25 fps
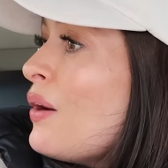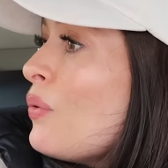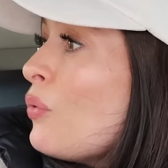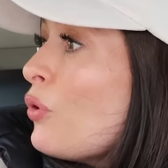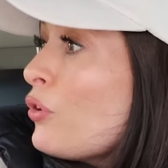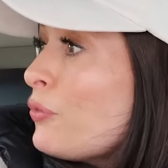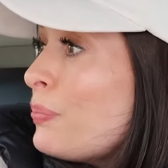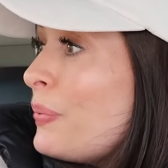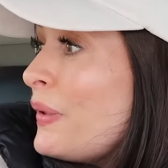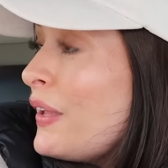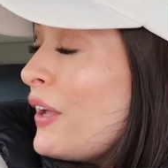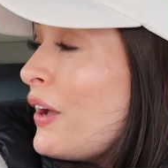
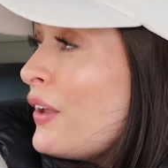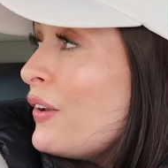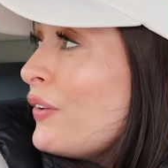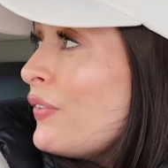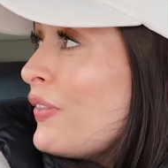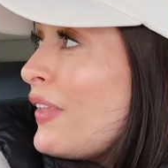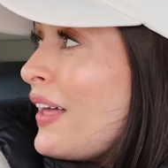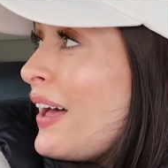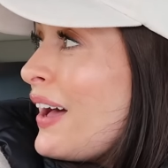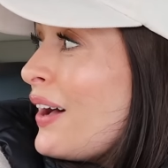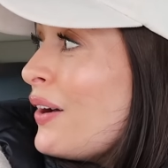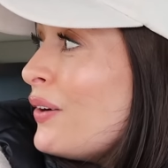What's been going on
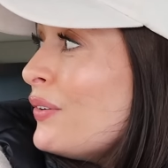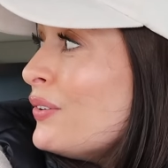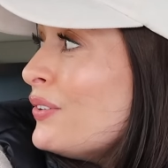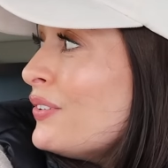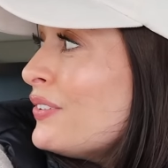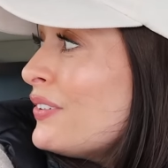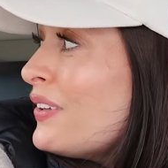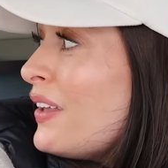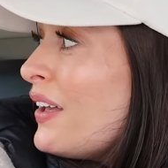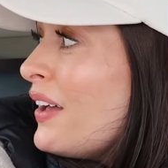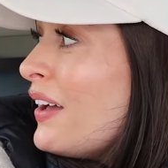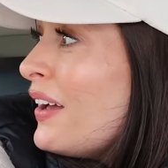in the
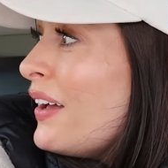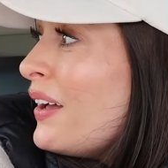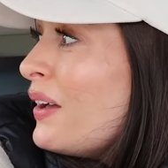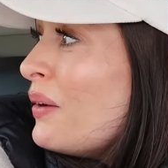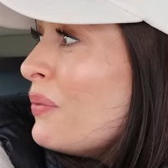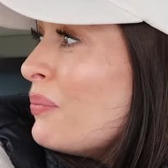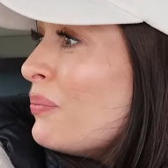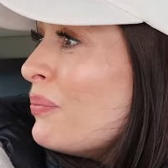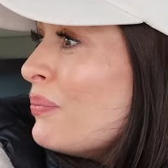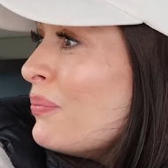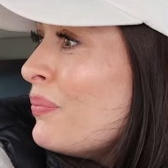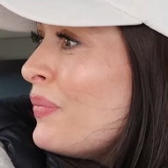house,
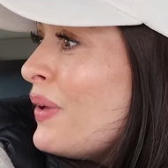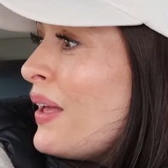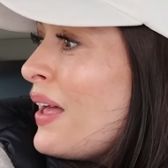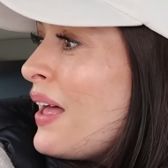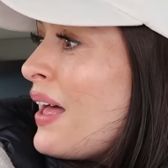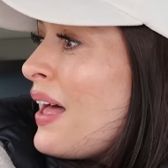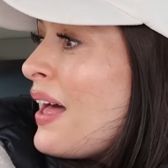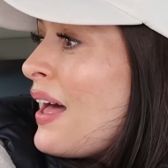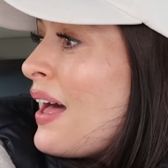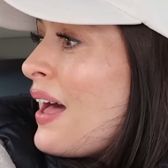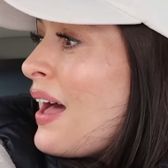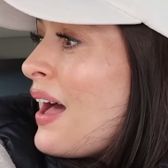
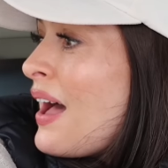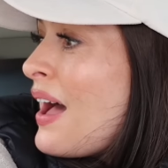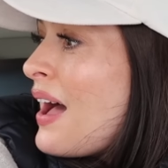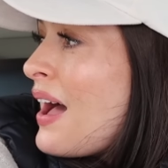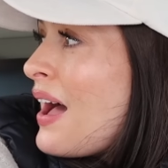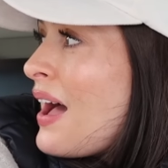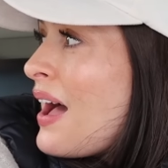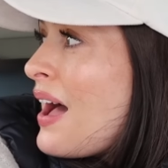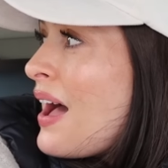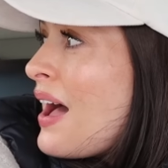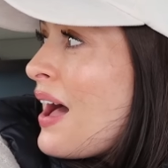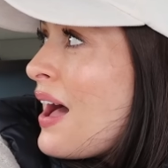and
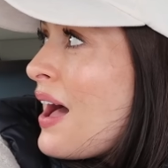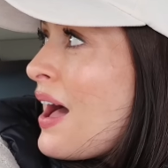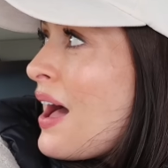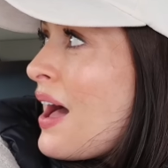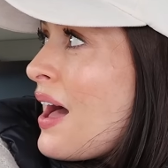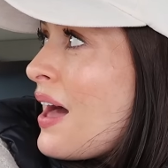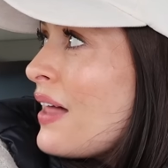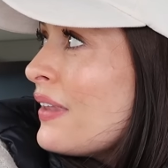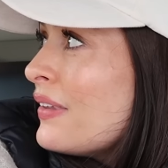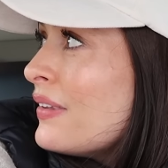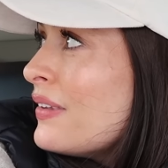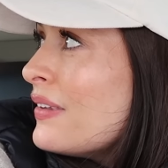
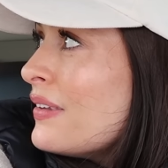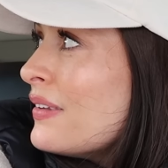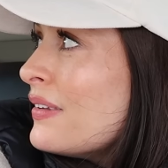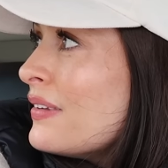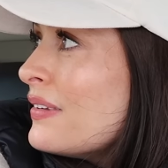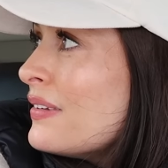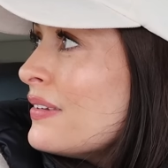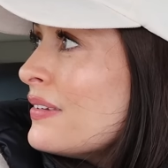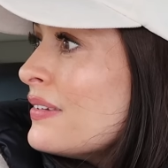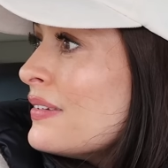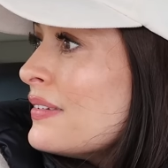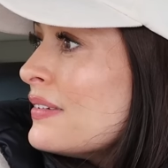I
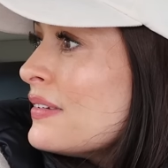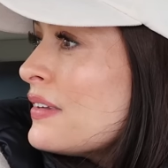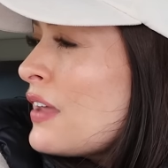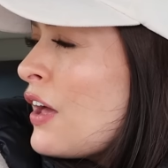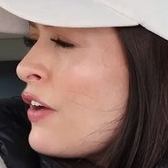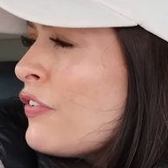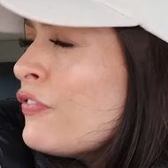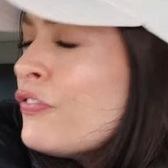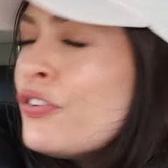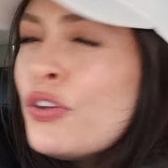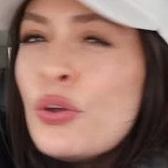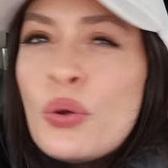
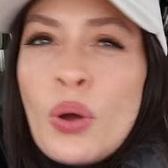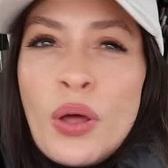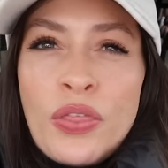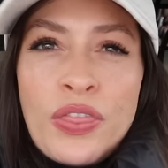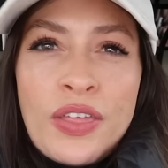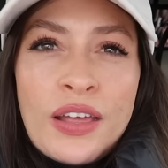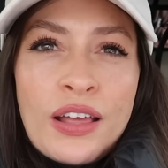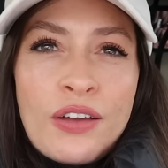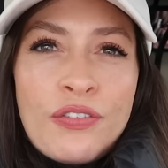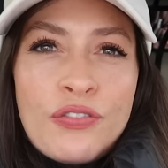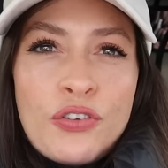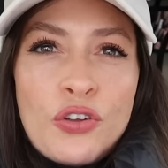
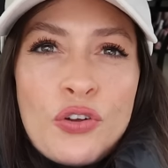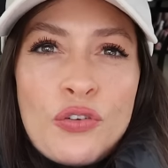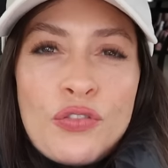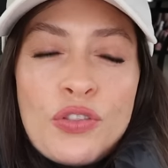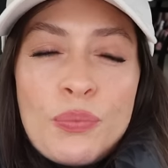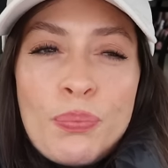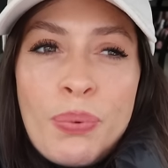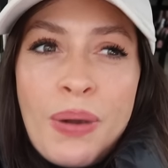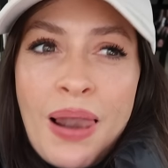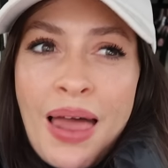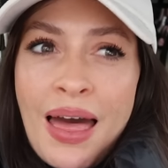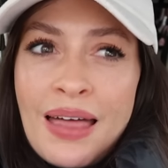think a few
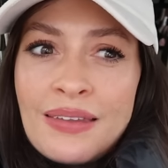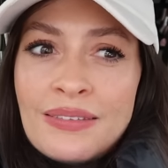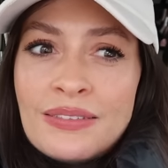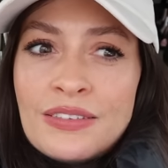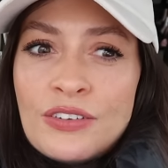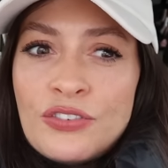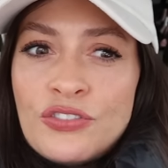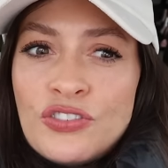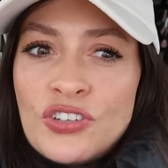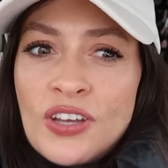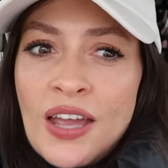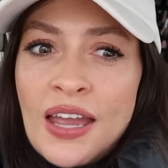of the
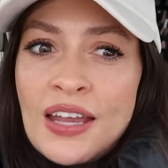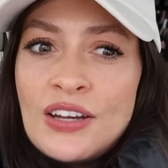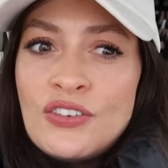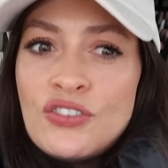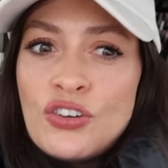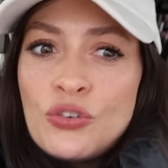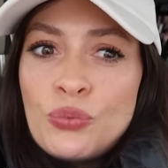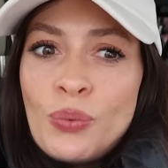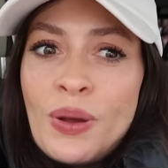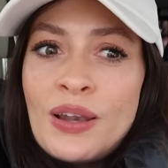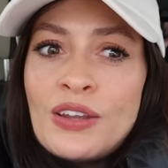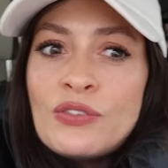plans have
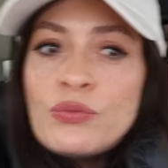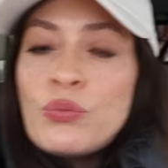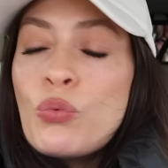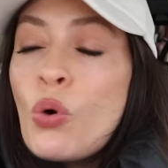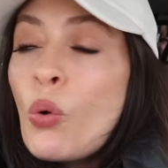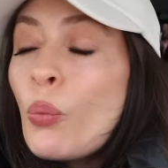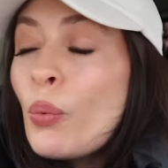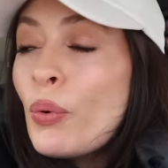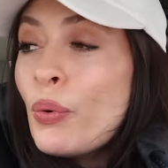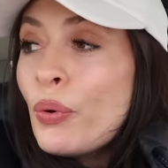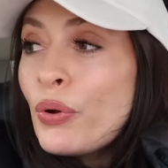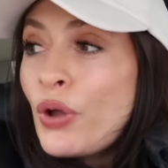changed as well of
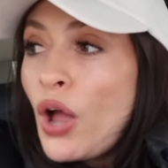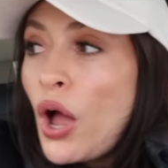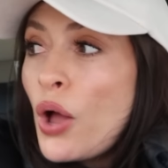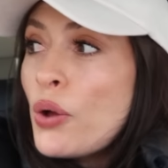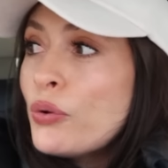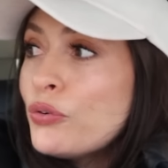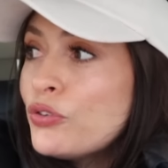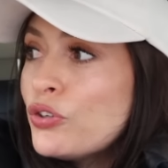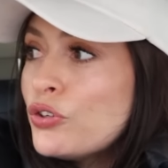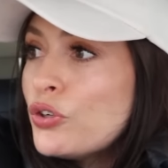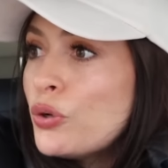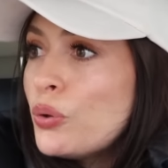what we were
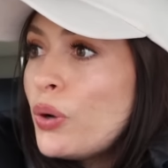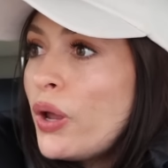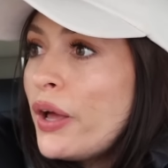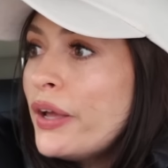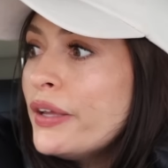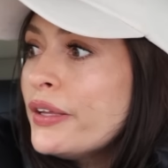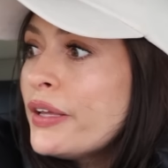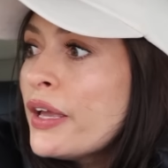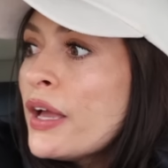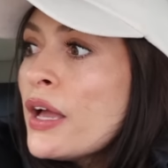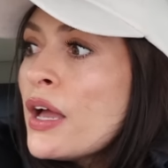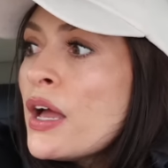going to do,
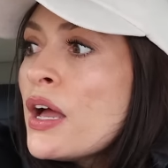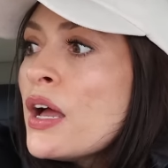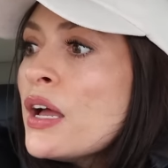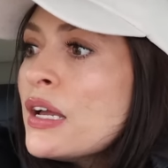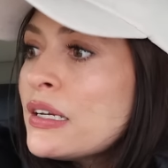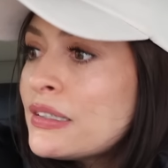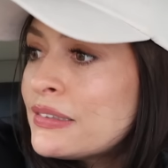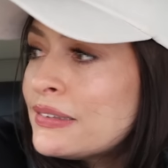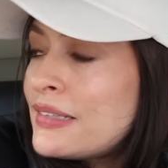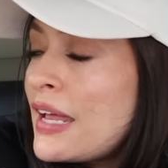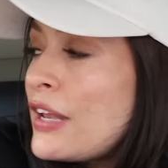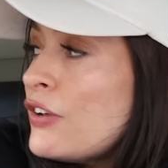like
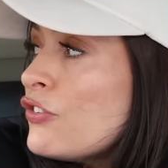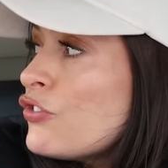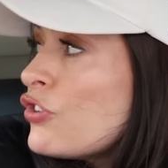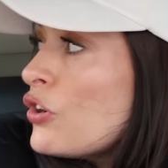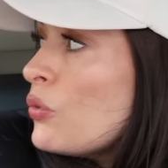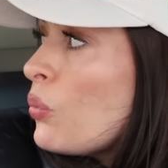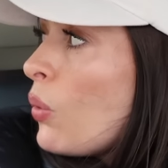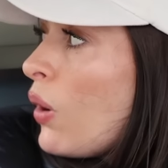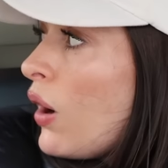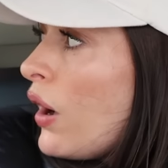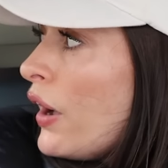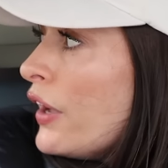
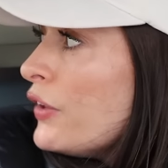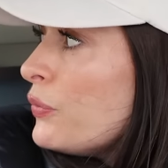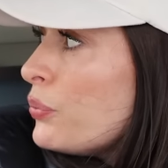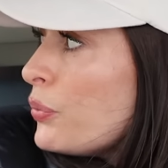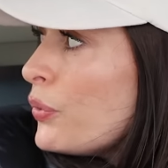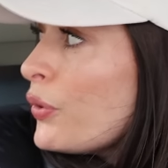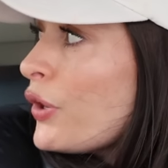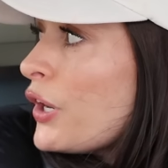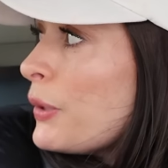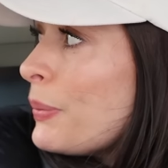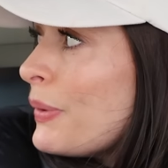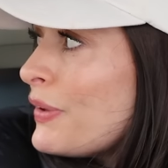extension
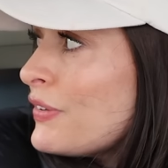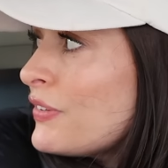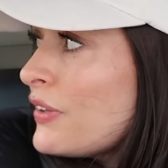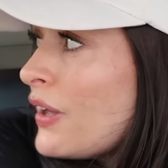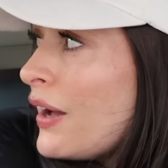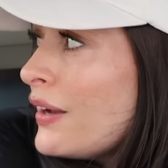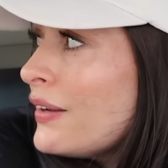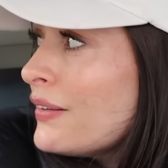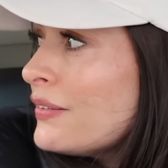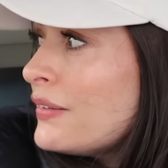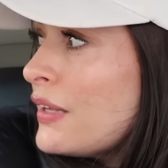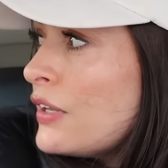wise. We were going to put a
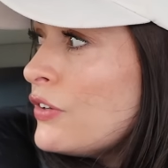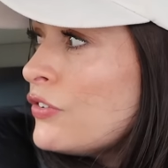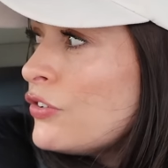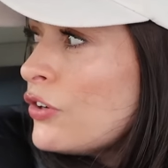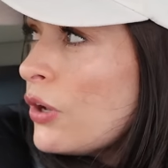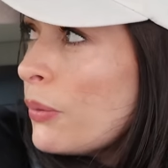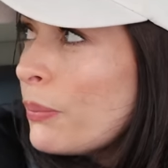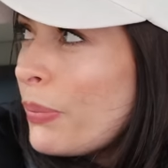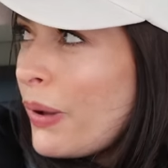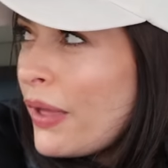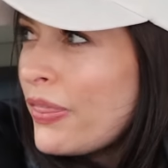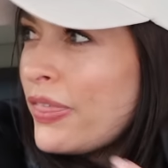side
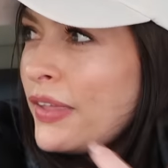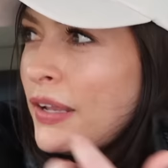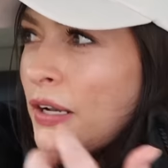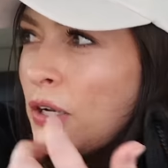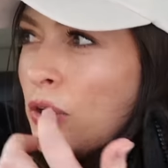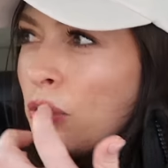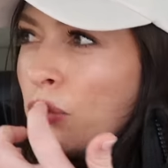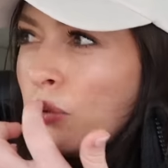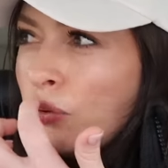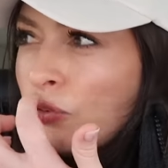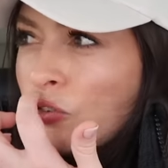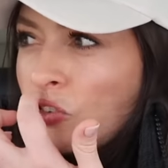extension on, but I
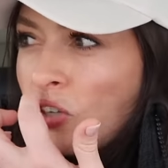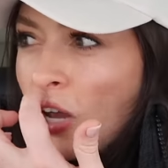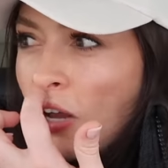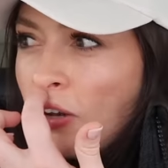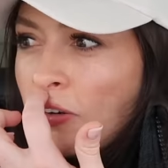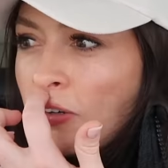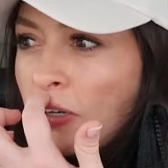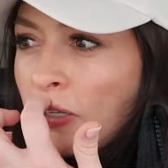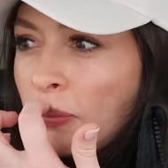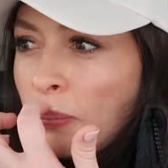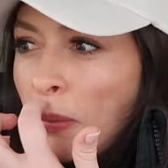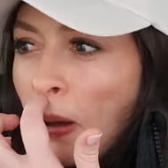think Lou's
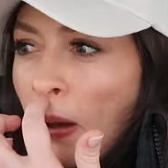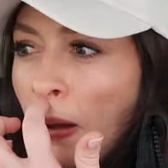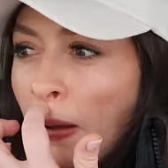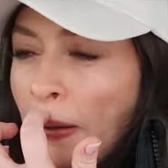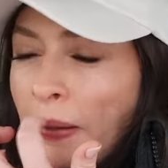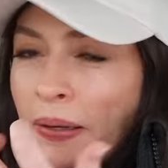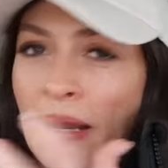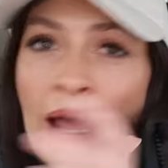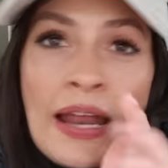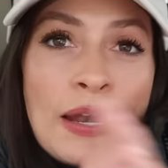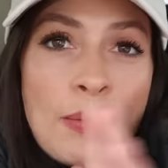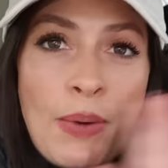changed his
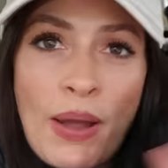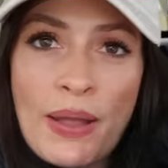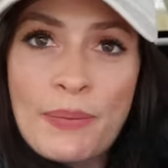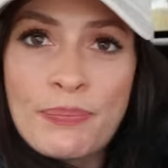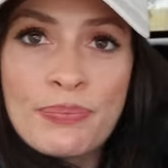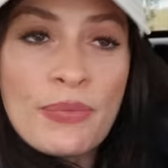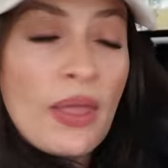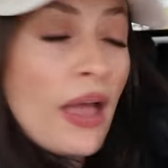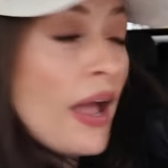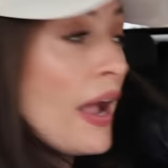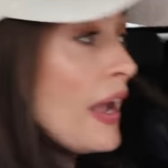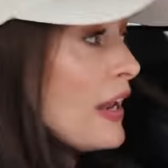mind.
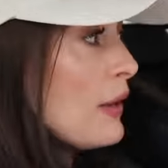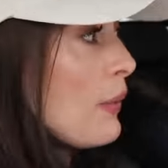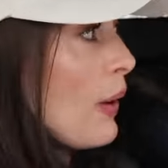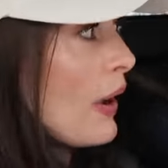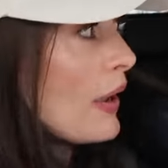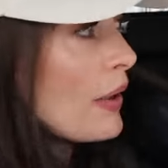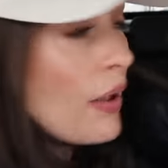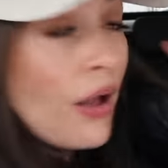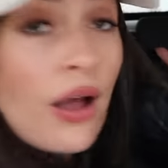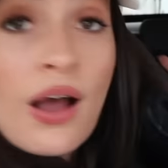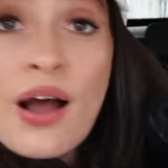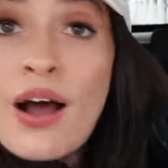Anyway,
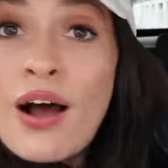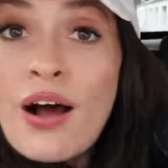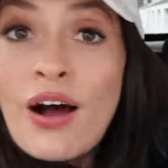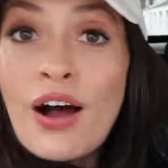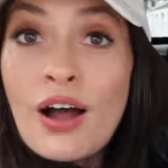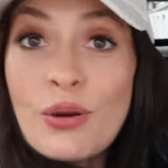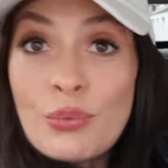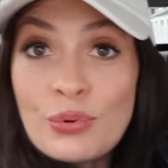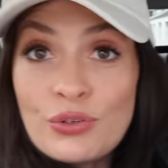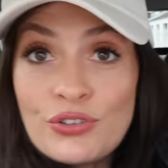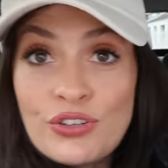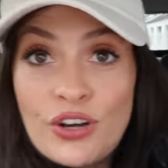
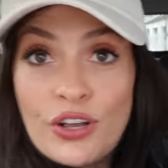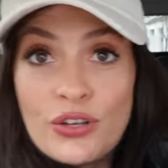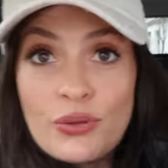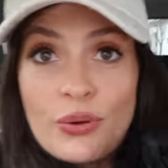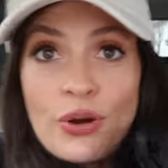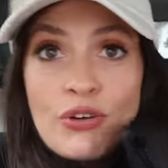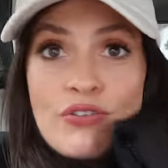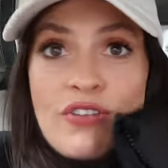I will show you.